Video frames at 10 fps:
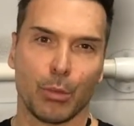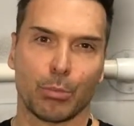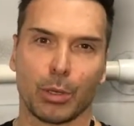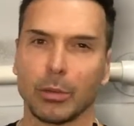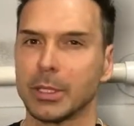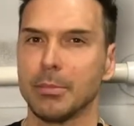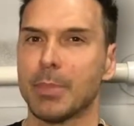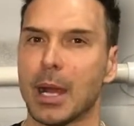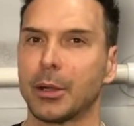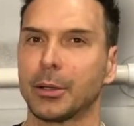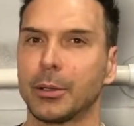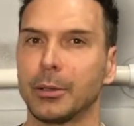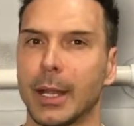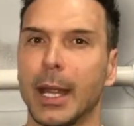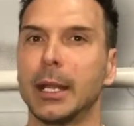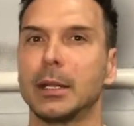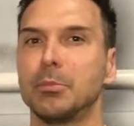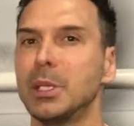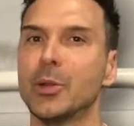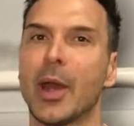protein powder and
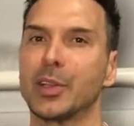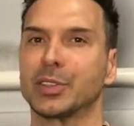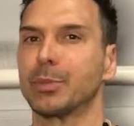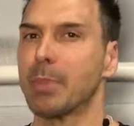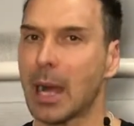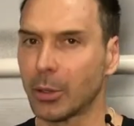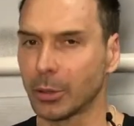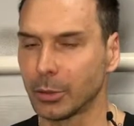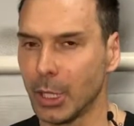amino acid powder.